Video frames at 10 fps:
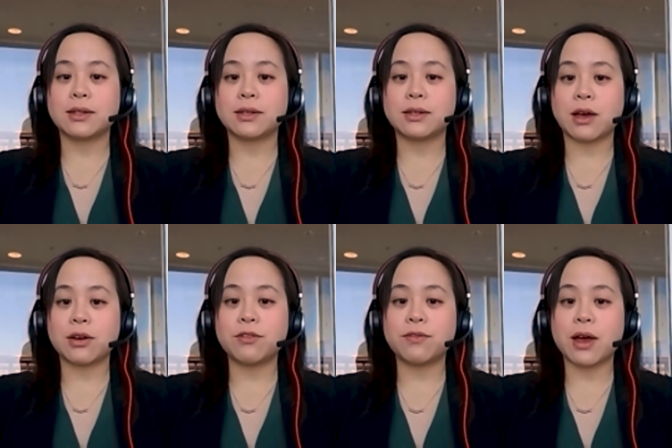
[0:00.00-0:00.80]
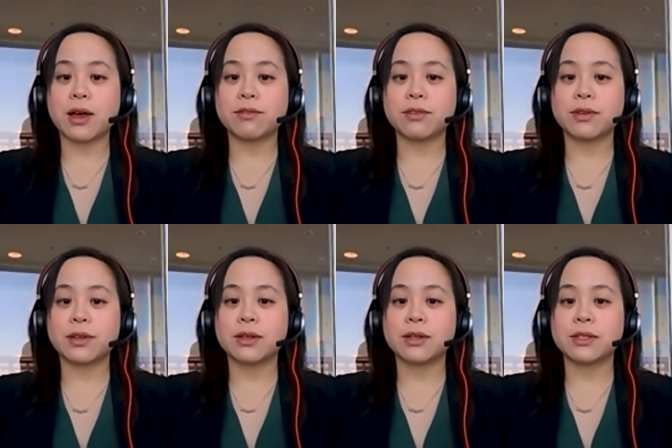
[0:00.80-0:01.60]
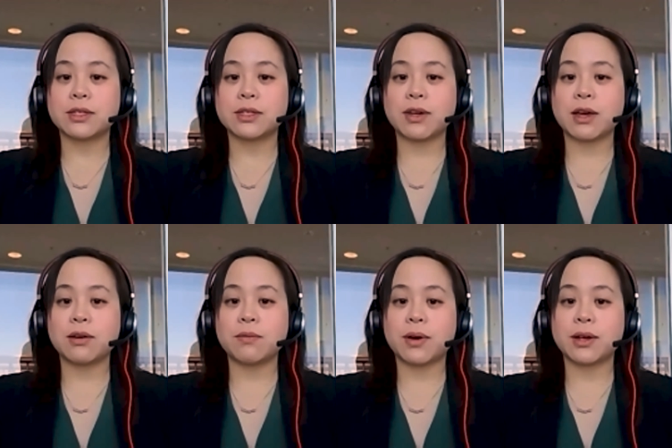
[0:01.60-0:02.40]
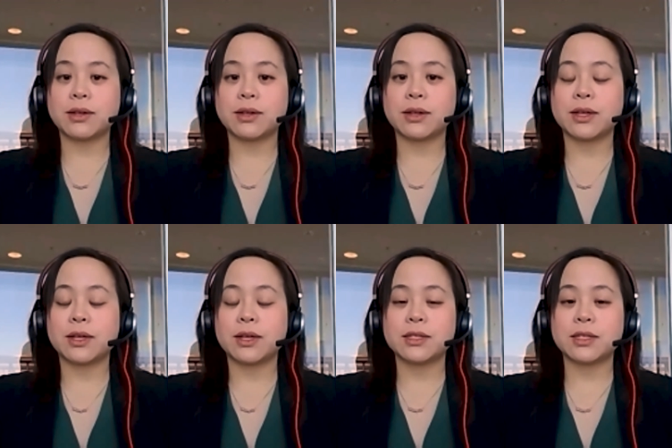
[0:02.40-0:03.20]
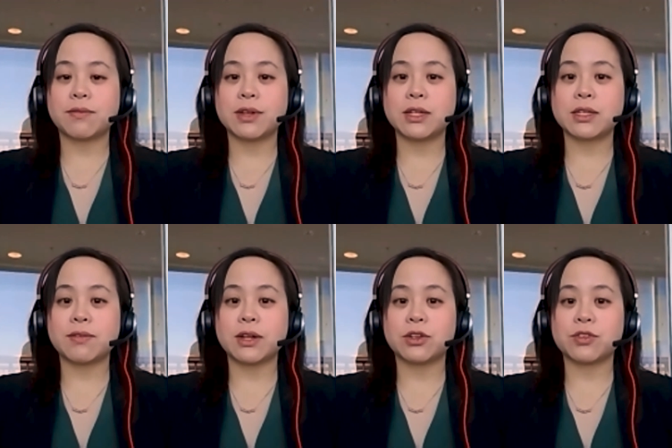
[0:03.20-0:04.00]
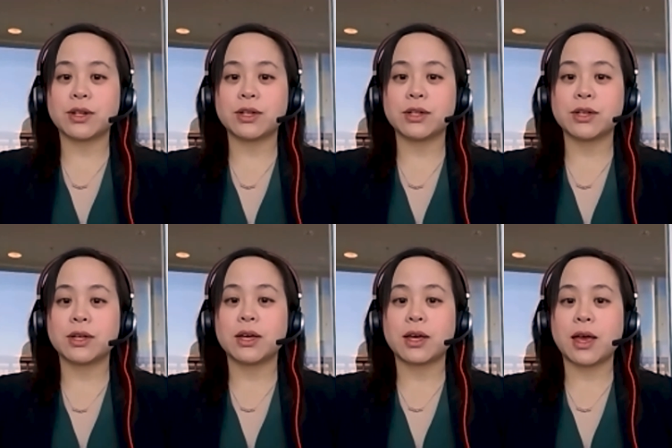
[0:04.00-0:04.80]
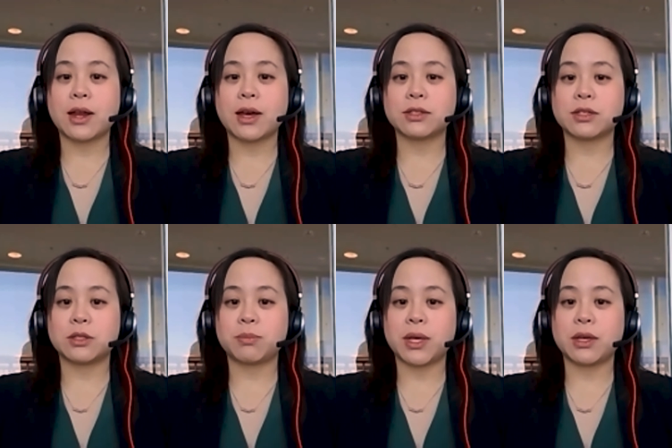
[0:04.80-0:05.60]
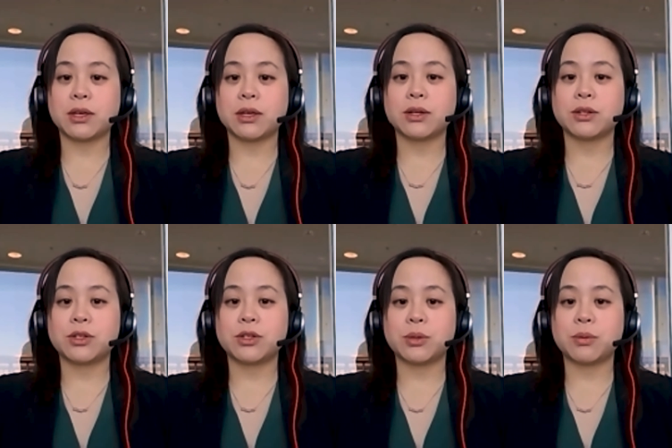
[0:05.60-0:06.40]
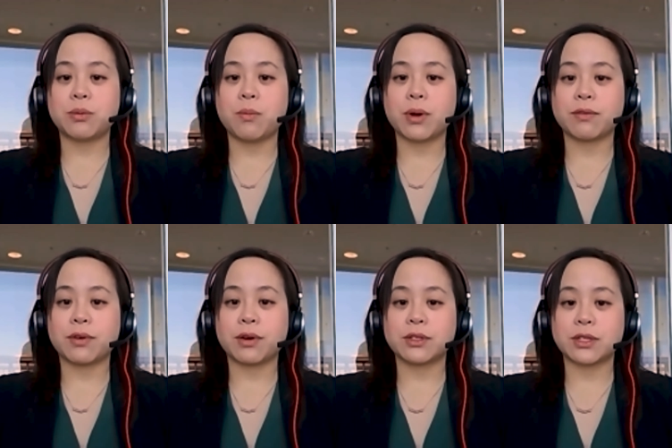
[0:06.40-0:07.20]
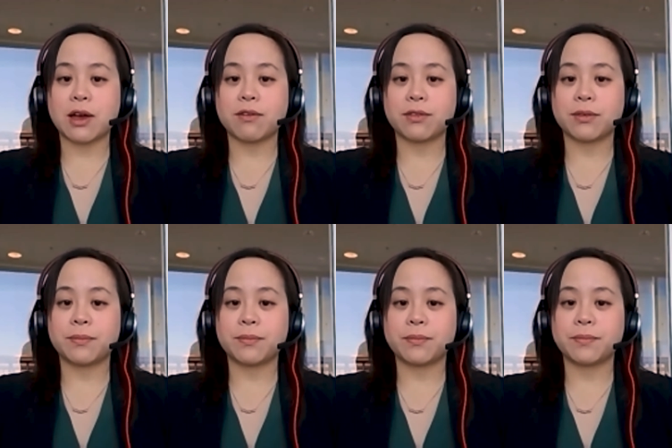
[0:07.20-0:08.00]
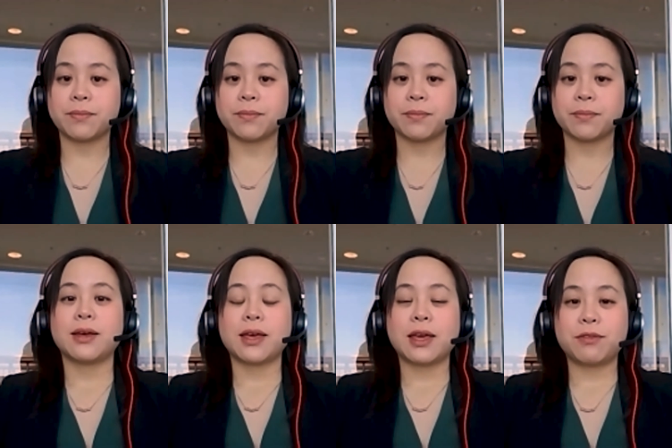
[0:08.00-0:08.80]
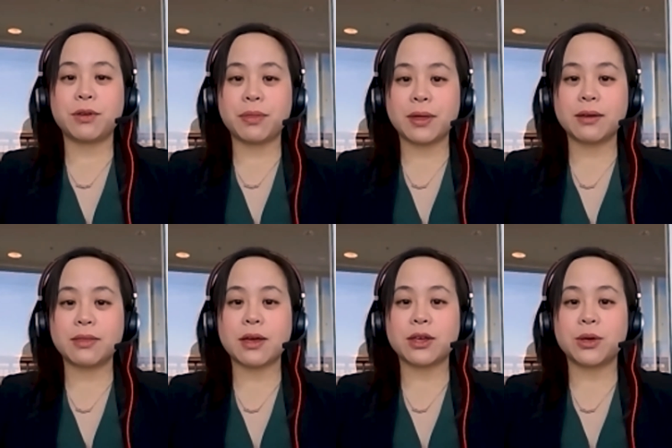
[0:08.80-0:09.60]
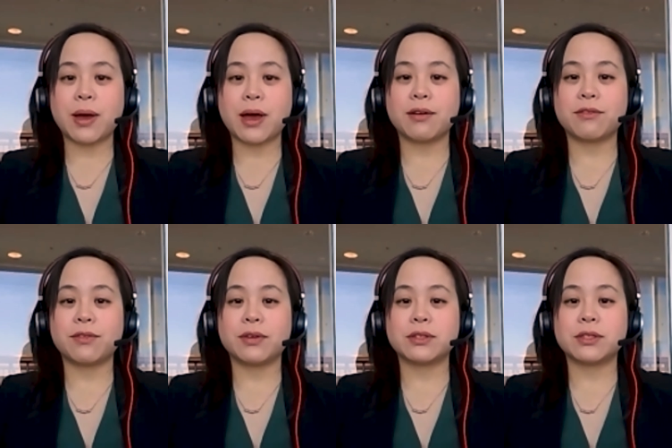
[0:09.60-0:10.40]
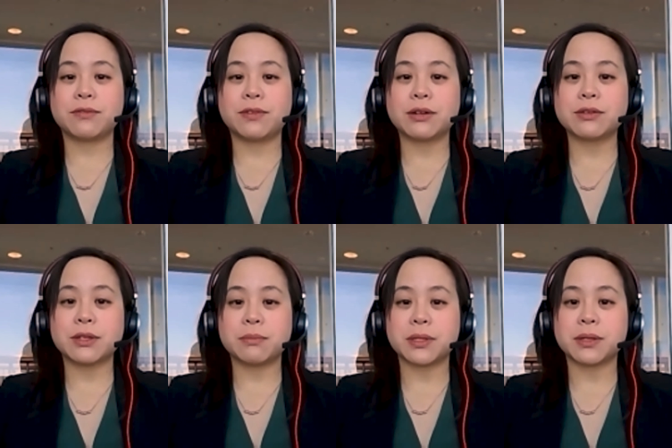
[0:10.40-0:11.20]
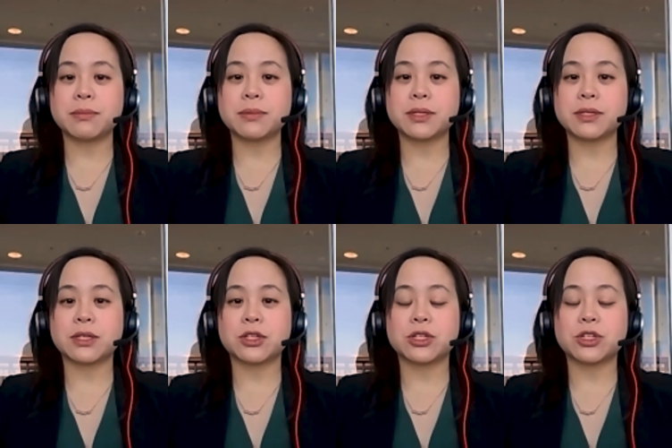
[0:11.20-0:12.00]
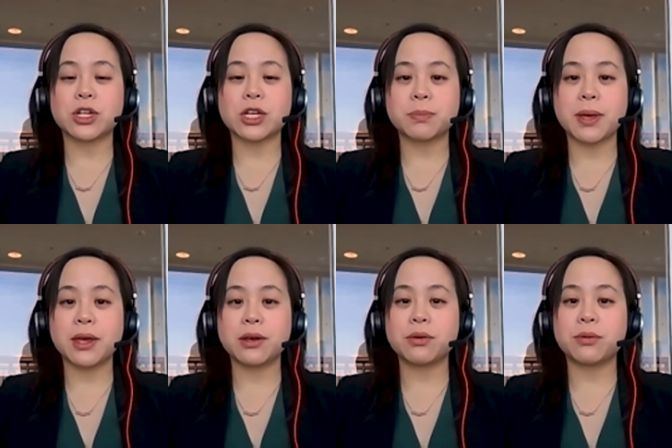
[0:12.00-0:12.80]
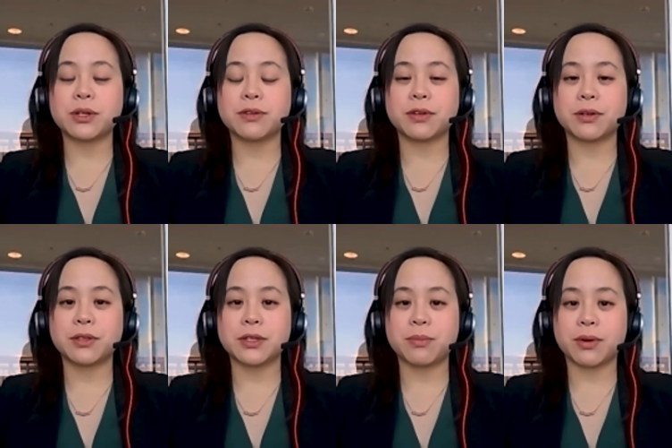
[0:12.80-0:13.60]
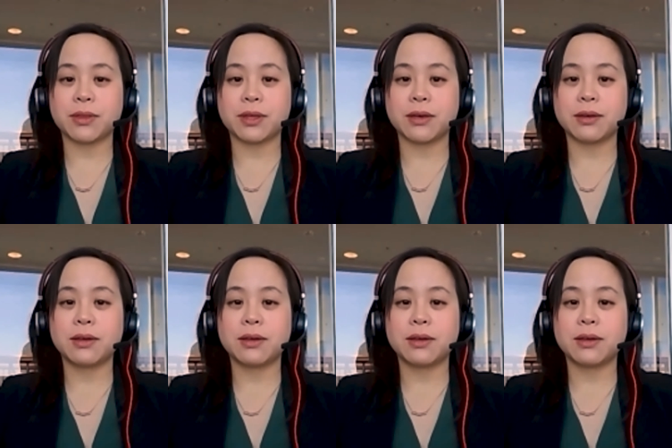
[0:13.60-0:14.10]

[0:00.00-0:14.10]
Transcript: 905 791 7700 and ask to speak to one of our staff. If you think that you have severe symptoms such as chest pain or difficulty breathing,